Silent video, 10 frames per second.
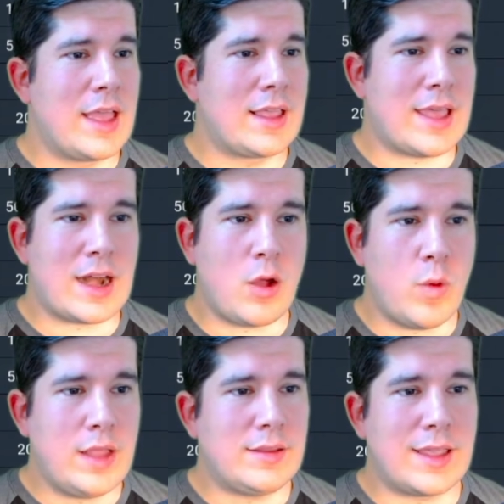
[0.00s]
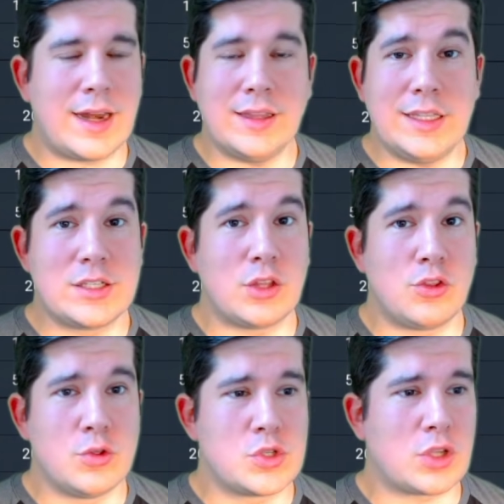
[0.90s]
Cannot wait to get at least the
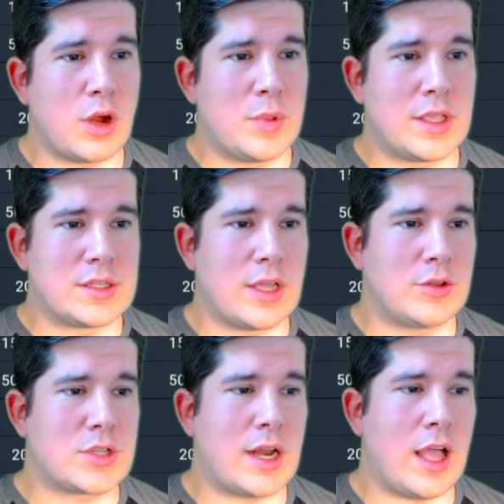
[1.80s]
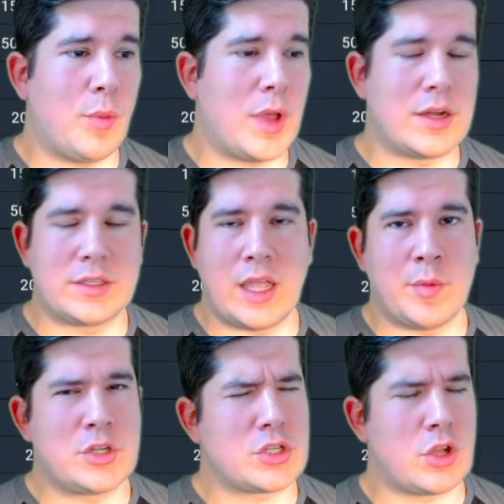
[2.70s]
2-star because now it's going to help out his
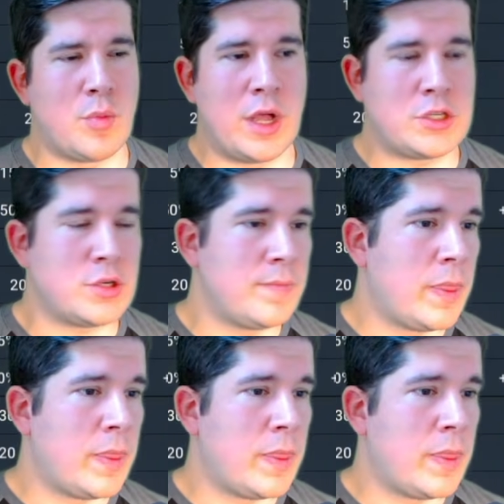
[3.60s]
damage so much.